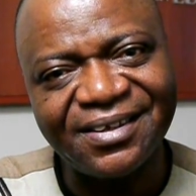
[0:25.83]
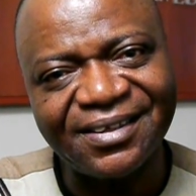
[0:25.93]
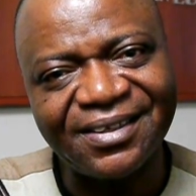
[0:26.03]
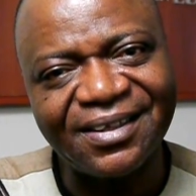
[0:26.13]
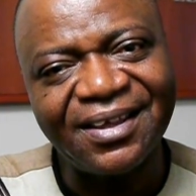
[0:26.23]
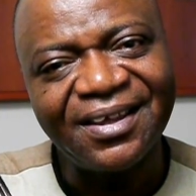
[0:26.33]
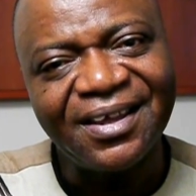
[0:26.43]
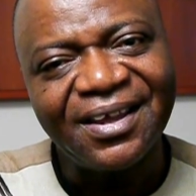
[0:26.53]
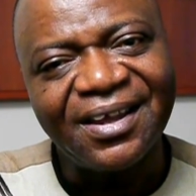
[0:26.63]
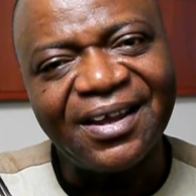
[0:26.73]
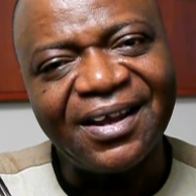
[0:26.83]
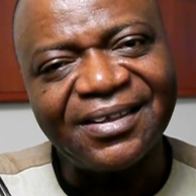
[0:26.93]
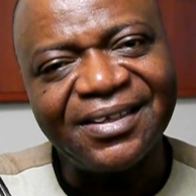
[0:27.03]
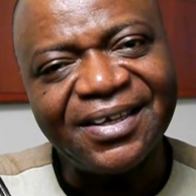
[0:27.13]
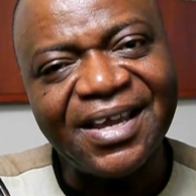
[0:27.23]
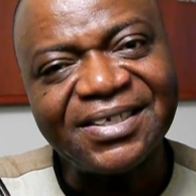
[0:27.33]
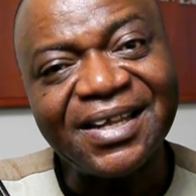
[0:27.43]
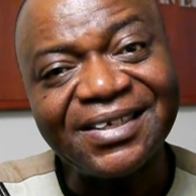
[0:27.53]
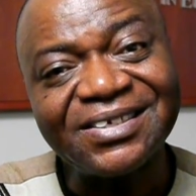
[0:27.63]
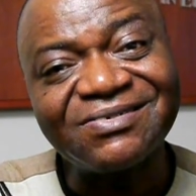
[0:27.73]
And I think uh, the education
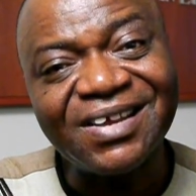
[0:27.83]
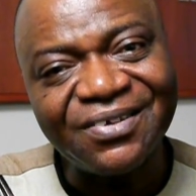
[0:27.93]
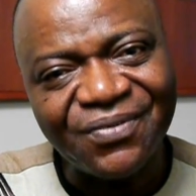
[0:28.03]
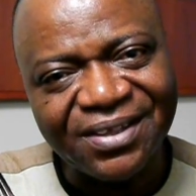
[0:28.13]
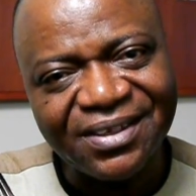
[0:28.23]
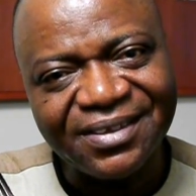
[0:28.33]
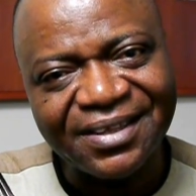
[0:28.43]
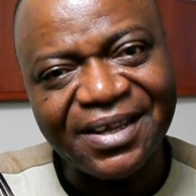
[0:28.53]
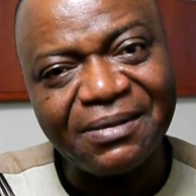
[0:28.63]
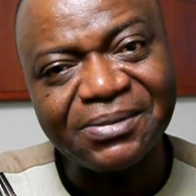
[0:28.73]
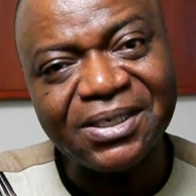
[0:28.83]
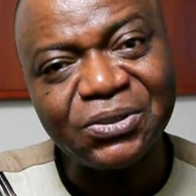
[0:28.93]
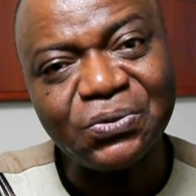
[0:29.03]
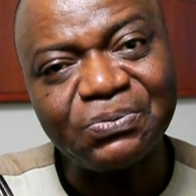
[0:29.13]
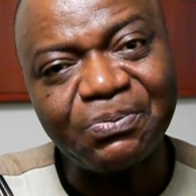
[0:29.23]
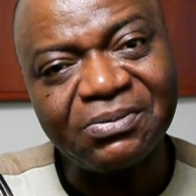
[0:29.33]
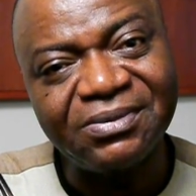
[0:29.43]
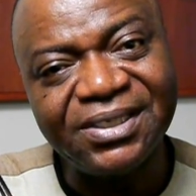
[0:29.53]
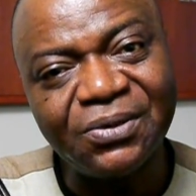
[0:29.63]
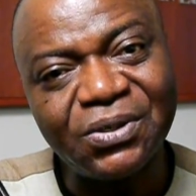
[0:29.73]
that is relevant, that helps us to
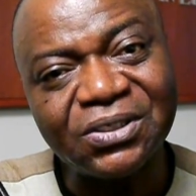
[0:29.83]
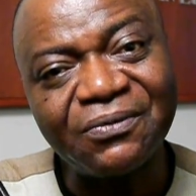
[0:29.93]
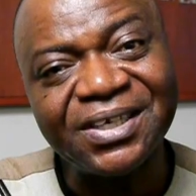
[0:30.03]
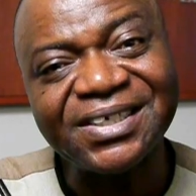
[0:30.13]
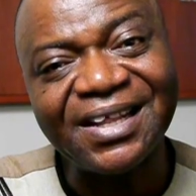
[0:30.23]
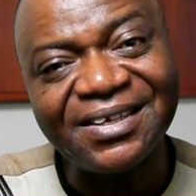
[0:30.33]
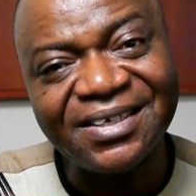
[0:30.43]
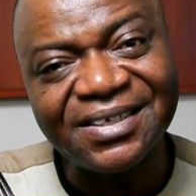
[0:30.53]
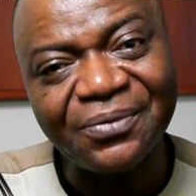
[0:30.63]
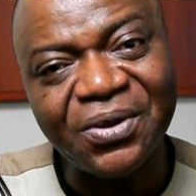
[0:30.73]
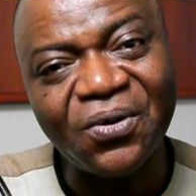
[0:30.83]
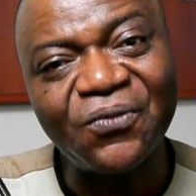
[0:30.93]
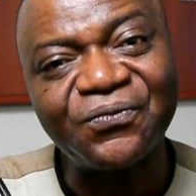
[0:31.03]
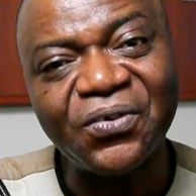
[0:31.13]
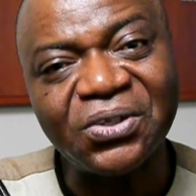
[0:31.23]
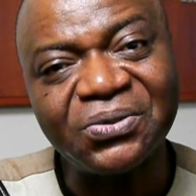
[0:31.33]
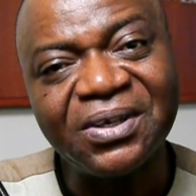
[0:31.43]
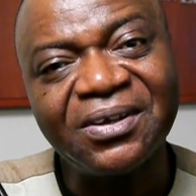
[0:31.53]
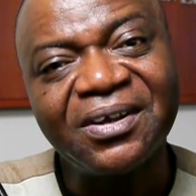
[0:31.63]
deal with some of the challenges that we confront